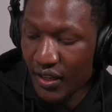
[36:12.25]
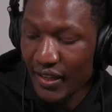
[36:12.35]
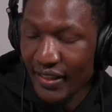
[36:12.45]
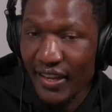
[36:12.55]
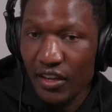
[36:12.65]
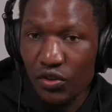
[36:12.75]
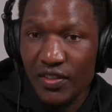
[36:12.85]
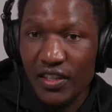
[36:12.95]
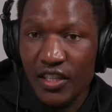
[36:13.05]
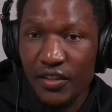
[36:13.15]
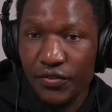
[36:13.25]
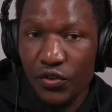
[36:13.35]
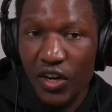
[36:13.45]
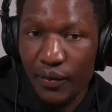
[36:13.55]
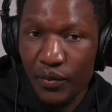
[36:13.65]
they cannot give you
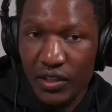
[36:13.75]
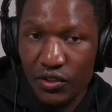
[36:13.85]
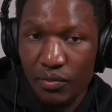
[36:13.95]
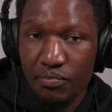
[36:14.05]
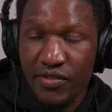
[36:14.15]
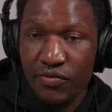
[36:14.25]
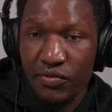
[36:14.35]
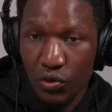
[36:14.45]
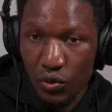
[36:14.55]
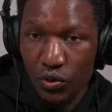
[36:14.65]
accommodation before.